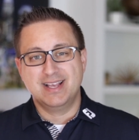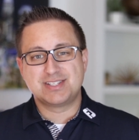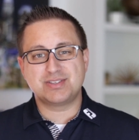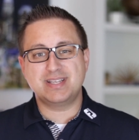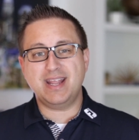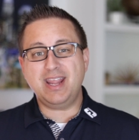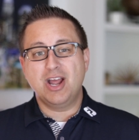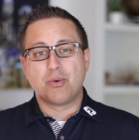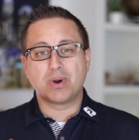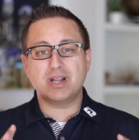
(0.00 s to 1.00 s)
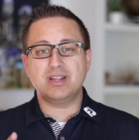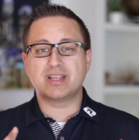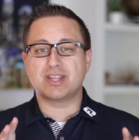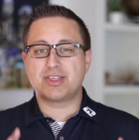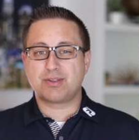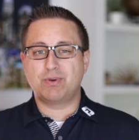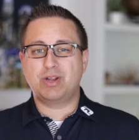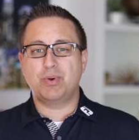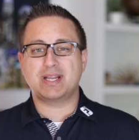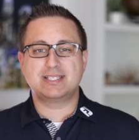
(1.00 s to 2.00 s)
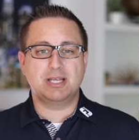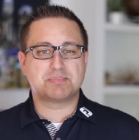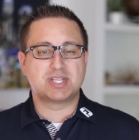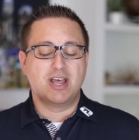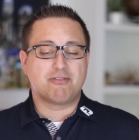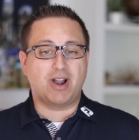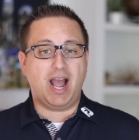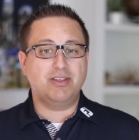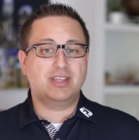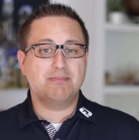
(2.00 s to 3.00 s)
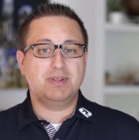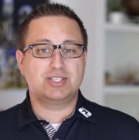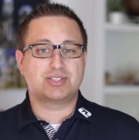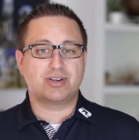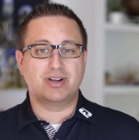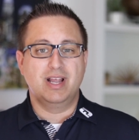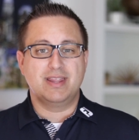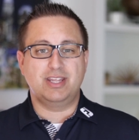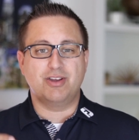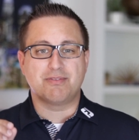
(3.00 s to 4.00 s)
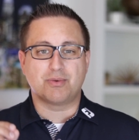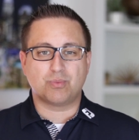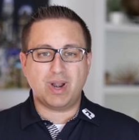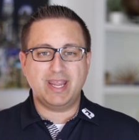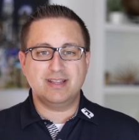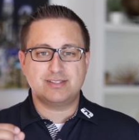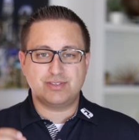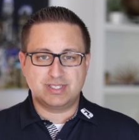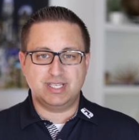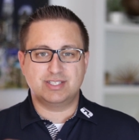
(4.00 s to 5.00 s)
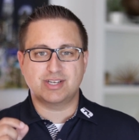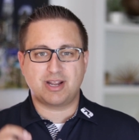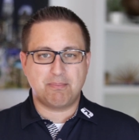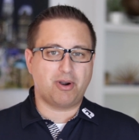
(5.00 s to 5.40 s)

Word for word: So today, we're gonna look at three quick tips for how you can be sure that you have the right strategic